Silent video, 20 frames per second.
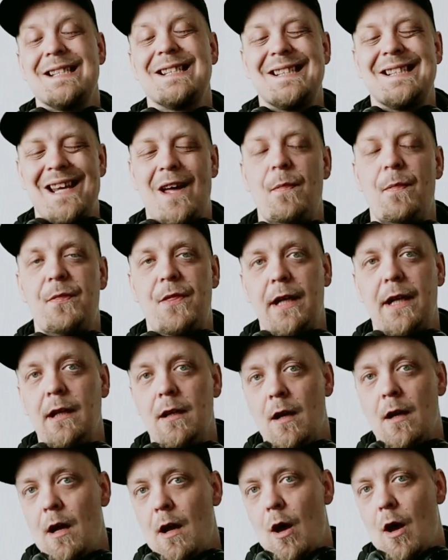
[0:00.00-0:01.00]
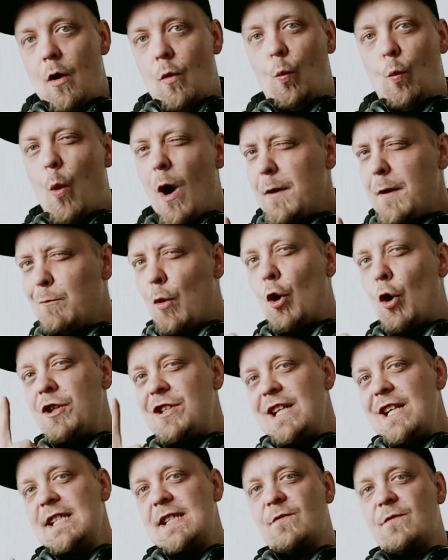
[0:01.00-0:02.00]
something. One more
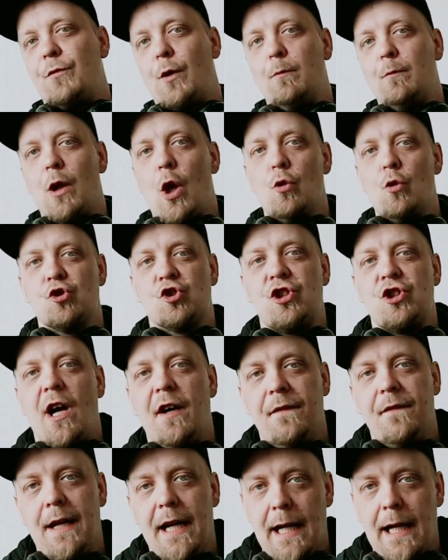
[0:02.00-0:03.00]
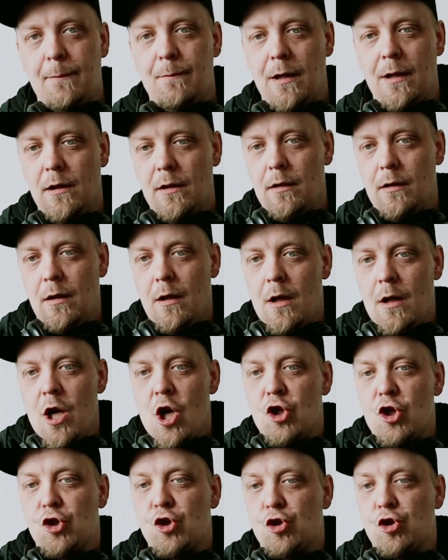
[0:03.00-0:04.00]
disc from Lone Star that I'm
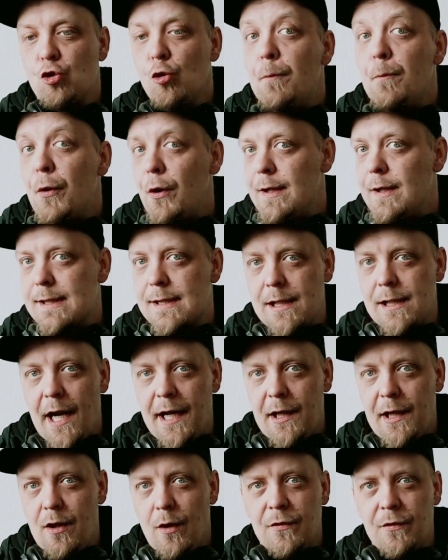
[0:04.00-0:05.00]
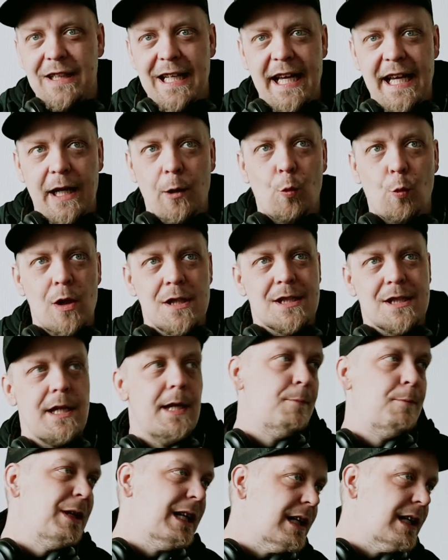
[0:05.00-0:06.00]
super excited of getting once
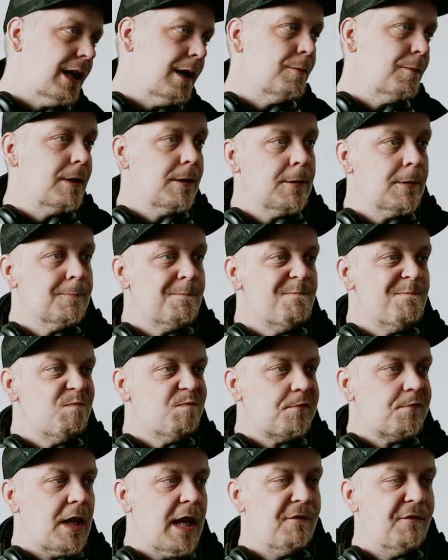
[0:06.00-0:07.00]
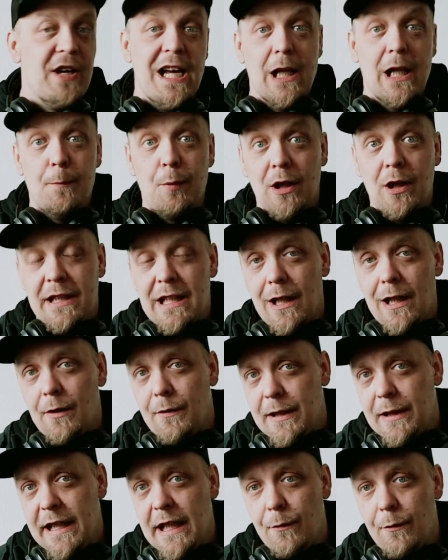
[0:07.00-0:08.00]
they become available
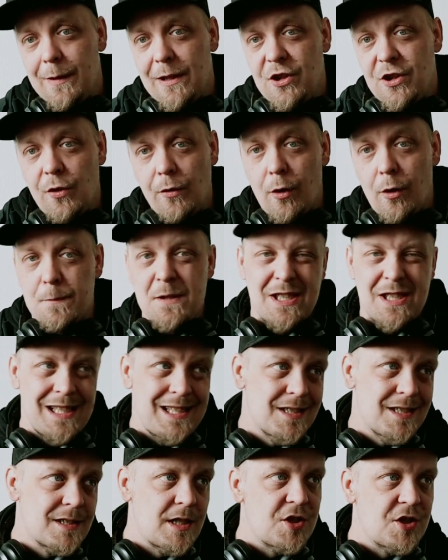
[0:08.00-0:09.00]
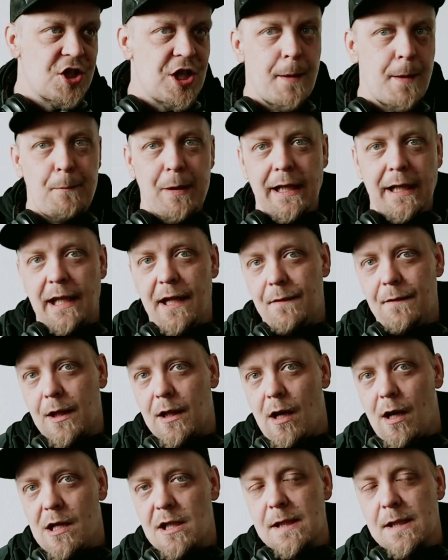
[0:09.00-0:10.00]
here in Europe, since the shipping and the
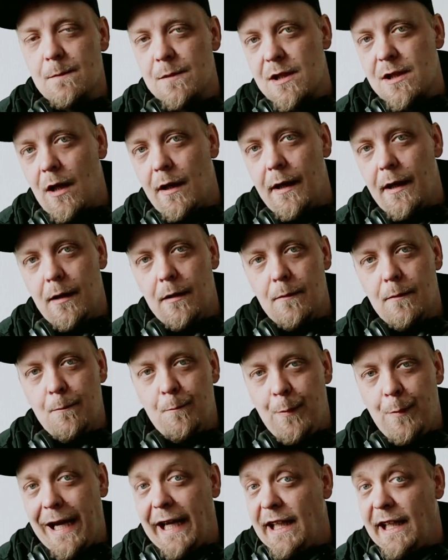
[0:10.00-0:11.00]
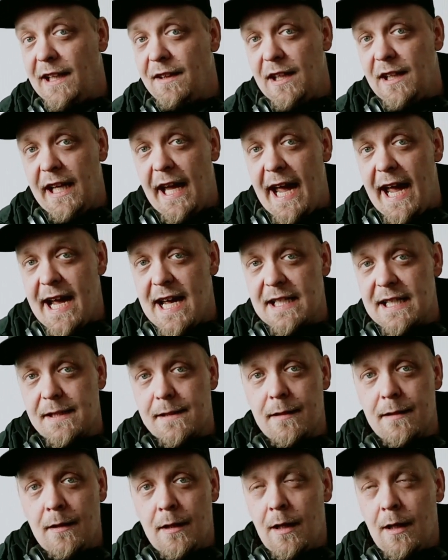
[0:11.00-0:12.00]
customs are pain in the
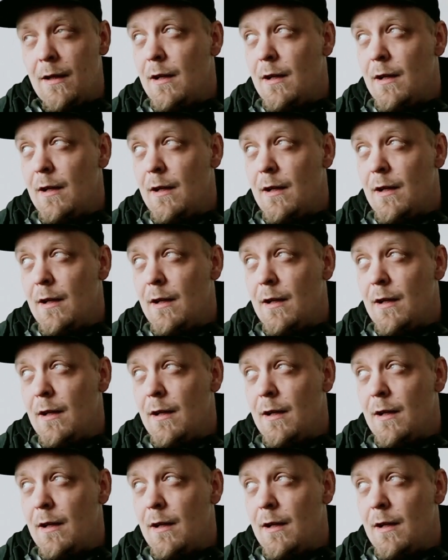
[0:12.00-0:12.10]
ass